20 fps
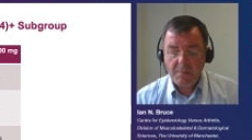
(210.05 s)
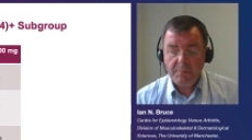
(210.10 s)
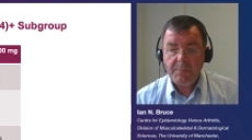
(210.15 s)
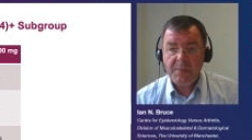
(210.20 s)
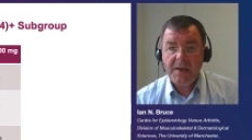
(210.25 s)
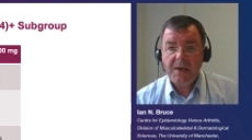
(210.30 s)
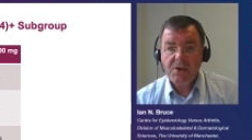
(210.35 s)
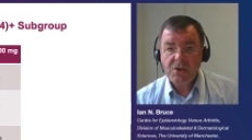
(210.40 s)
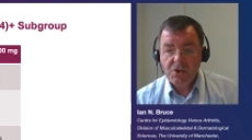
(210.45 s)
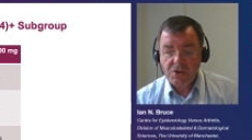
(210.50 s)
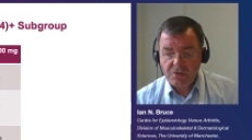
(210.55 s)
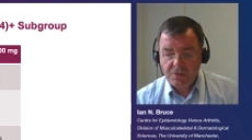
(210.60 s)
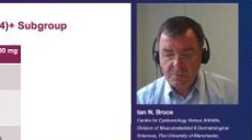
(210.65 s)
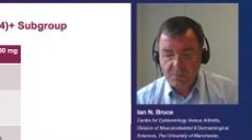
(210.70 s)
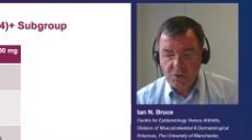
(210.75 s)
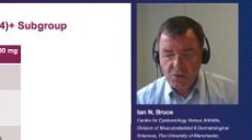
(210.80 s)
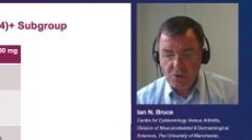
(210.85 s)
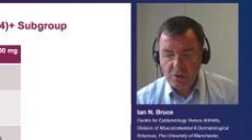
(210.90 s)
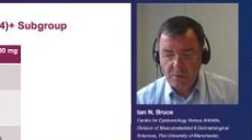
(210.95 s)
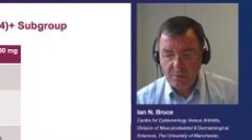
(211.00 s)
Patients from
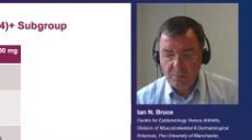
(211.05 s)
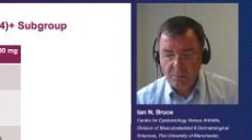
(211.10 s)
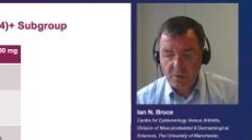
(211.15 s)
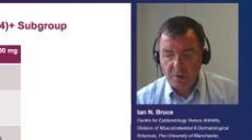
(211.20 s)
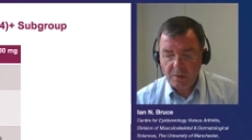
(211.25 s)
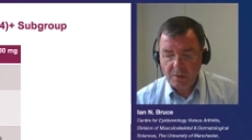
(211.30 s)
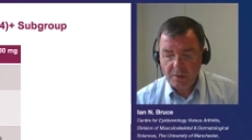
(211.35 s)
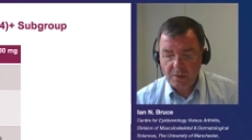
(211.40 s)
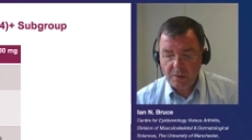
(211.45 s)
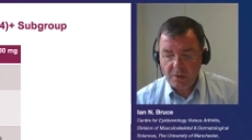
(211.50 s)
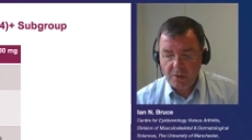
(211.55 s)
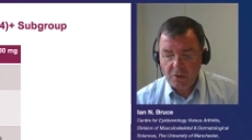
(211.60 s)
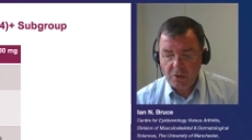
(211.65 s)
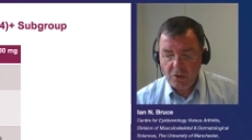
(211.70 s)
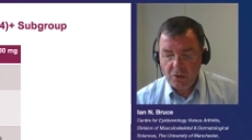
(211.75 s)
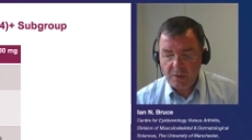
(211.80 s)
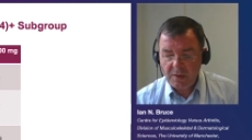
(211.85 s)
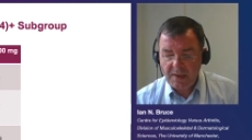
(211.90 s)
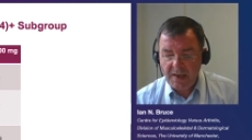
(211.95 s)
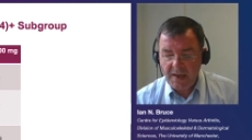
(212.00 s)
TULIP-1
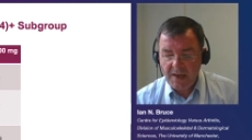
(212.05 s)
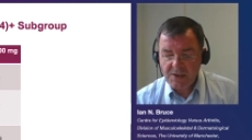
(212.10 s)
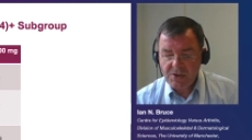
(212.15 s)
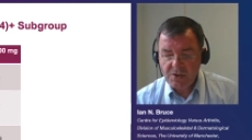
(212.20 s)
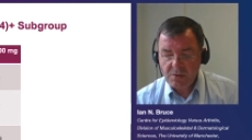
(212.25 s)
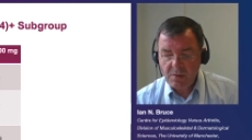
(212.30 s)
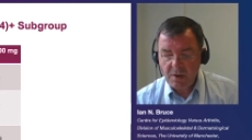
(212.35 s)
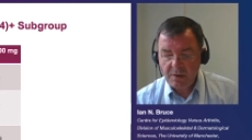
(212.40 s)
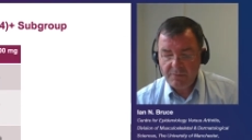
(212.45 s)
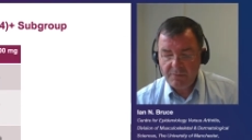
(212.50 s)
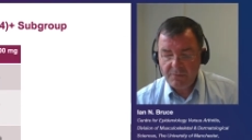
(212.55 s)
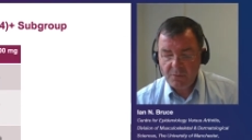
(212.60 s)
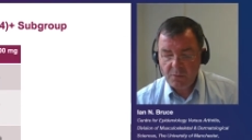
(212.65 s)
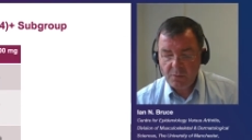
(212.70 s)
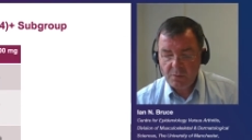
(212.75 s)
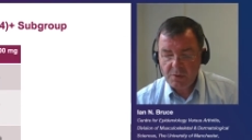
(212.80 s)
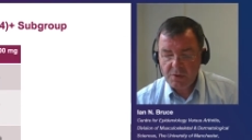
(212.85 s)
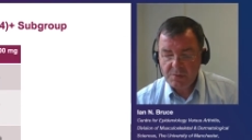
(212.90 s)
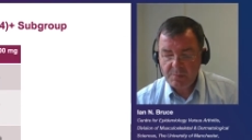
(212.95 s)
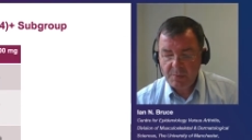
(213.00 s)
who had SRI4
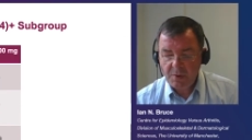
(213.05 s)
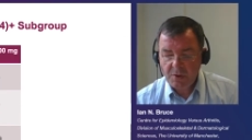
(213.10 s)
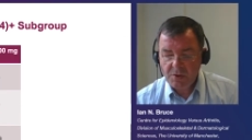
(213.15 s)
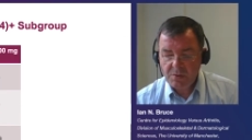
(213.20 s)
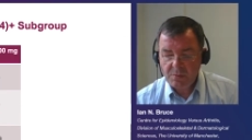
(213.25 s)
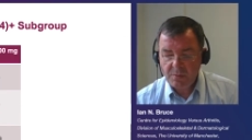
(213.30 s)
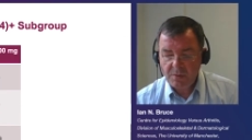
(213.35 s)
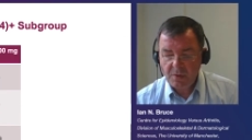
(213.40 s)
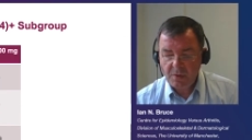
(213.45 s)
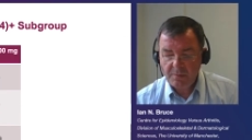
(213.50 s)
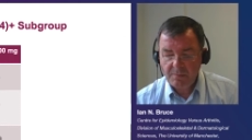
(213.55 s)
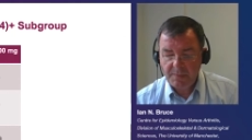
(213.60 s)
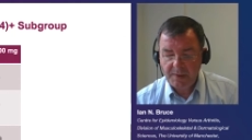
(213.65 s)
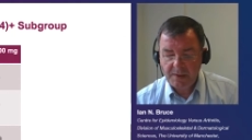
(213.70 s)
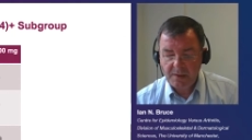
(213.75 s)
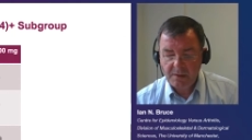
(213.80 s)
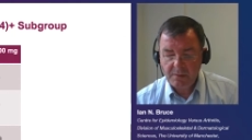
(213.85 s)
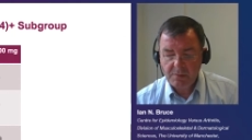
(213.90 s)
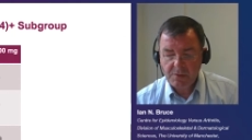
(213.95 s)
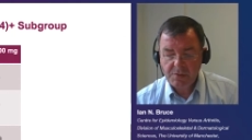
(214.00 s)
response without
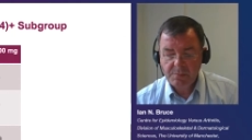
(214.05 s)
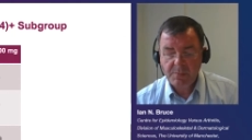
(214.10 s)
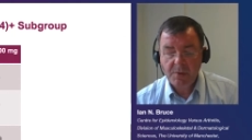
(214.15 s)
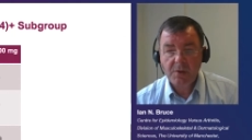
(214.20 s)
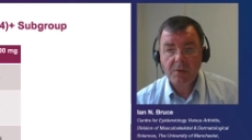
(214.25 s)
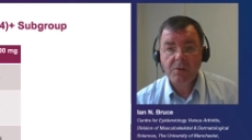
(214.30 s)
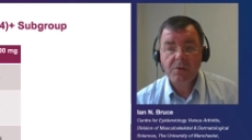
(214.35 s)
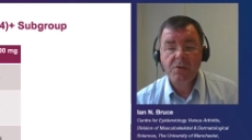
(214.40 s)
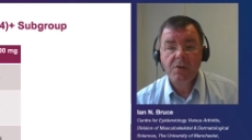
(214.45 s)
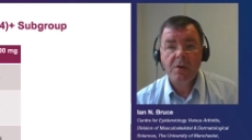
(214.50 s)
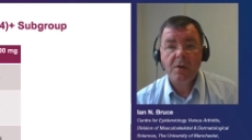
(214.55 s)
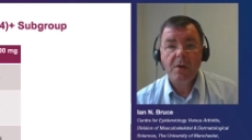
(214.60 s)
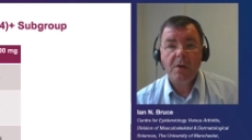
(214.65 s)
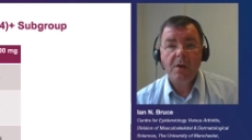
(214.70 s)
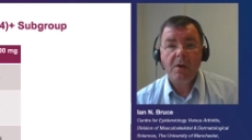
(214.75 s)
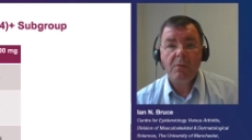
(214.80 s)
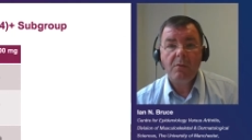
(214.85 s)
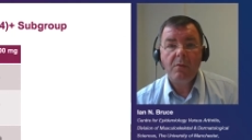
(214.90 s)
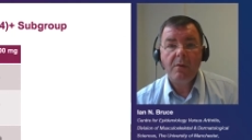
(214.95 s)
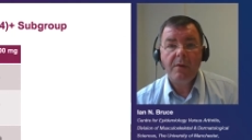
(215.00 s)
BICLA response
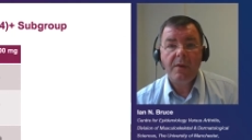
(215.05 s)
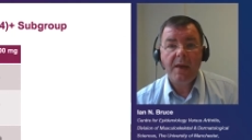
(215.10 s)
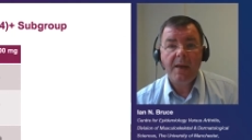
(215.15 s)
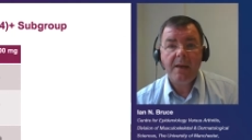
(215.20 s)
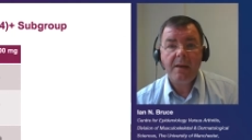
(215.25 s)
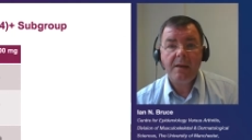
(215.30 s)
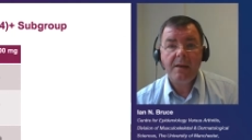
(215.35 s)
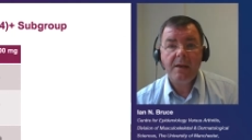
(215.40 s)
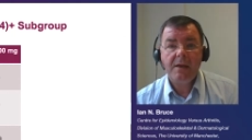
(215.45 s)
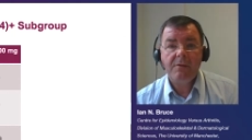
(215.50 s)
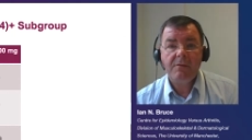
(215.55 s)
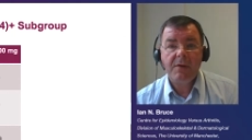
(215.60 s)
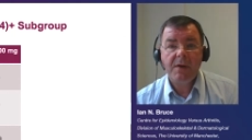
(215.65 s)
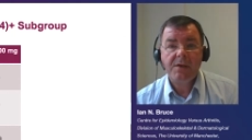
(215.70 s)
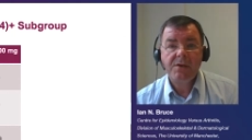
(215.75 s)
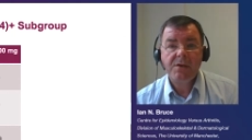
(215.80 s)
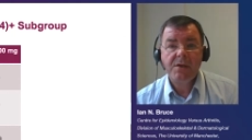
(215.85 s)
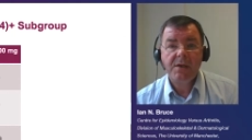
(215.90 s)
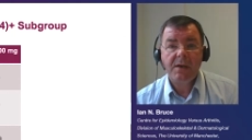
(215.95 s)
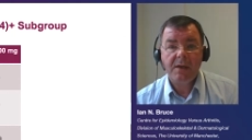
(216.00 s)
were then
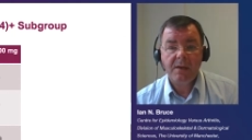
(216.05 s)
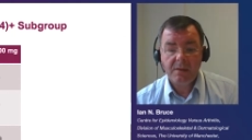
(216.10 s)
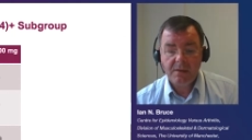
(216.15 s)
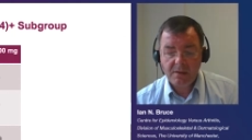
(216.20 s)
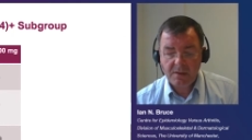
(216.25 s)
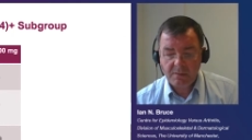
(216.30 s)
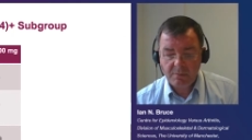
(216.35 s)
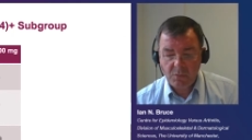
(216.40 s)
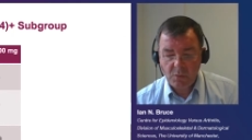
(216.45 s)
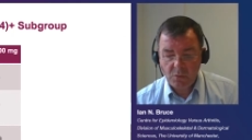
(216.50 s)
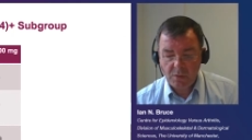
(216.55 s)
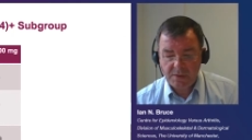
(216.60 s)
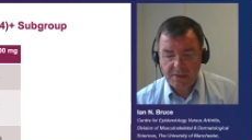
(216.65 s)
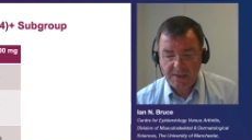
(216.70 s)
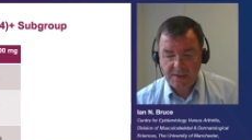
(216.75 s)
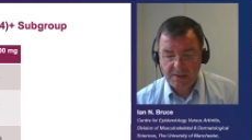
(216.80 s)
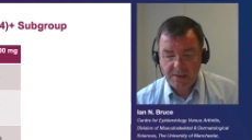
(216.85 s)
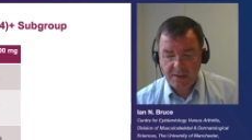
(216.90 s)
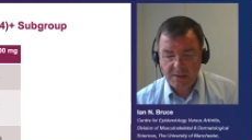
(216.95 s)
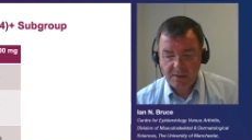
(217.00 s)
investigated in more
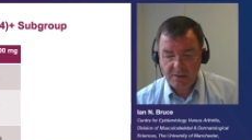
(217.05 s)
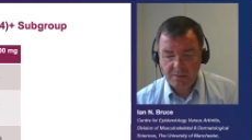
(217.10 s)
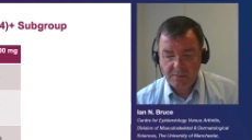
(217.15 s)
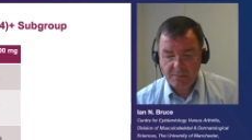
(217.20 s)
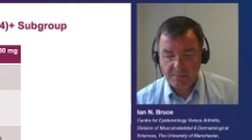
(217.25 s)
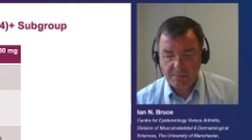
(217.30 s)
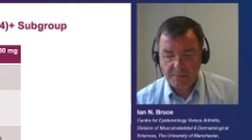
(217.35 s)
detail.